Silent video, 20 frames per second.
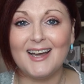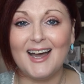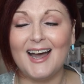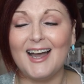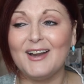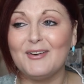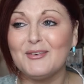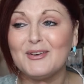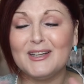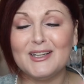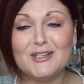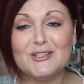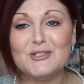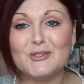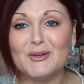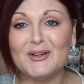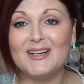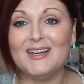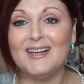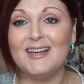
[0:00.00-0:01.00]
I really
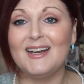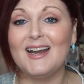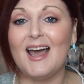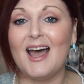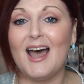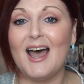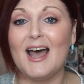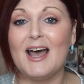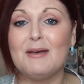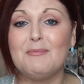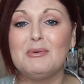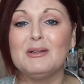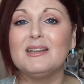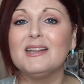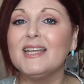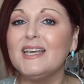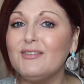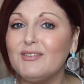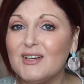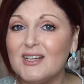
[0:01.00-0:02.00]
enjoyed it. I
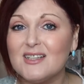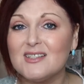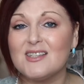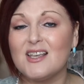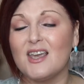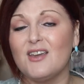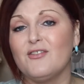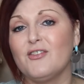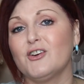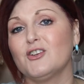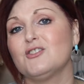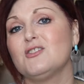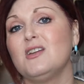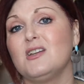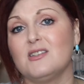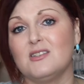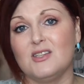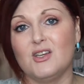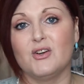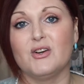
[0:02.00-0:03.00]
believe it is a first
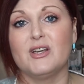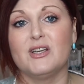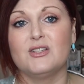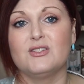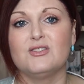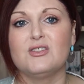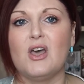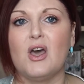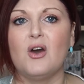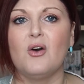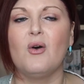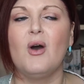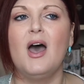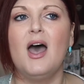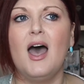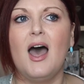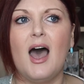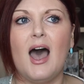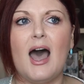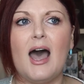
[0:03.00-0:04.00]
in a series, so
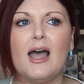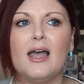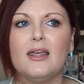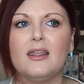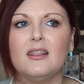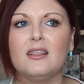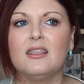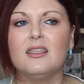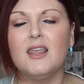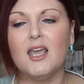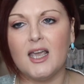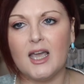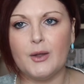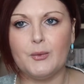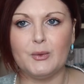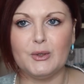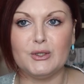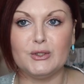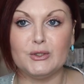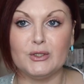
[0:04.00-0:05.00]
I think I
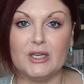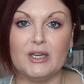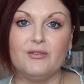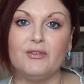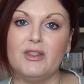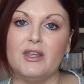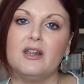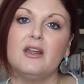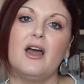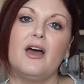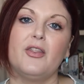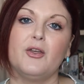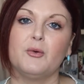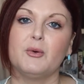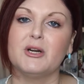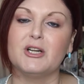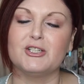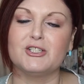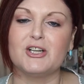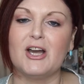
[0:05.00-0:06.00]
will give the other
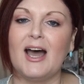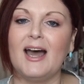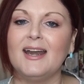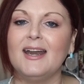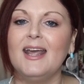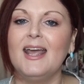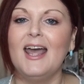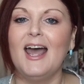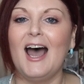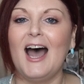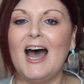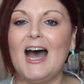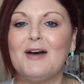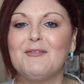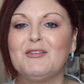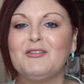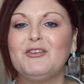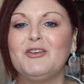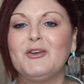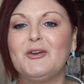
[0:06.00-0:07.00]
one a shot.
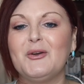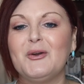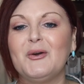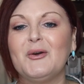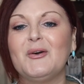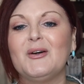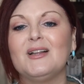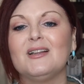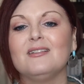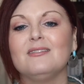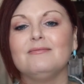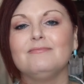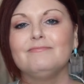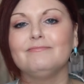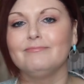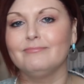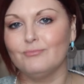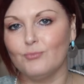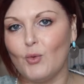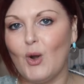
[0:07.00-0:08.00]
If you
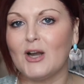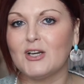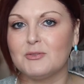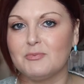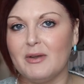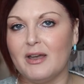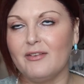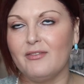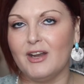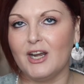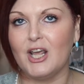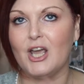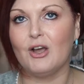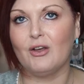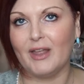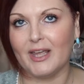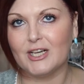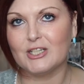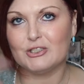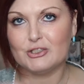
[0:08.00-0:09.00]
watched my
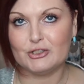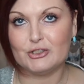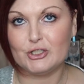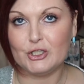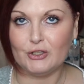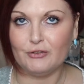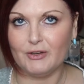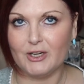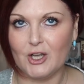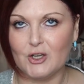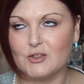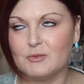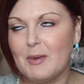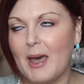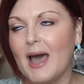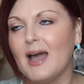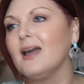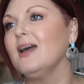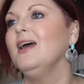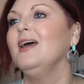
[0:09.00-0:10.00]
video like 2 videos
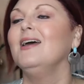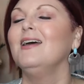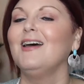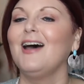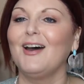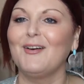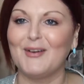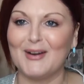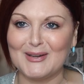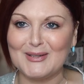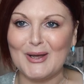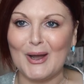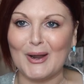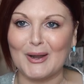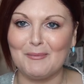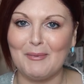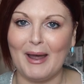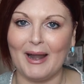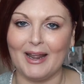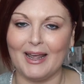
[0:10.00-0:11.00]
back, and when I
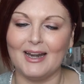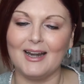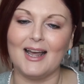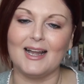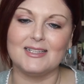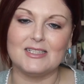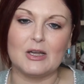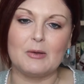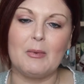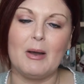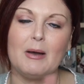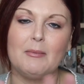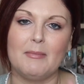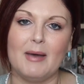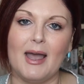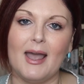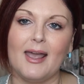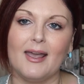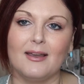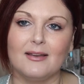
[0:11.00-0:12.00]
talk about it, I talk about
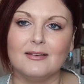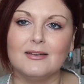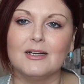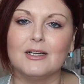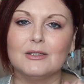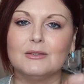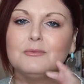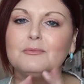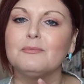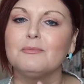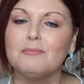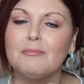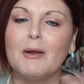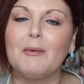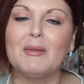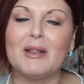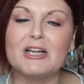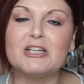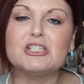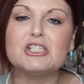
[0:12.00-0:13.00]
my, you know, my
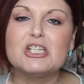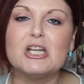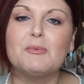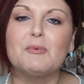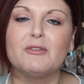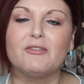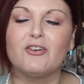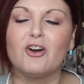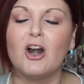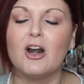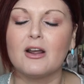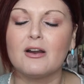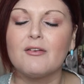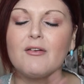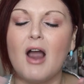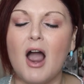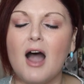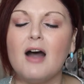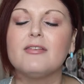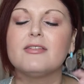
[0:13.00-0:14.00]
relationship with Veronica
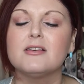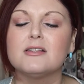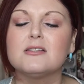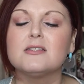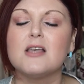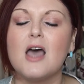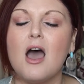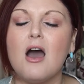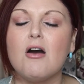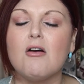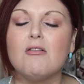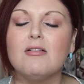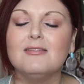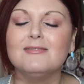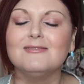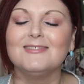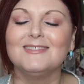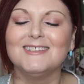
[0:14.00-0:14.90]
Roth. So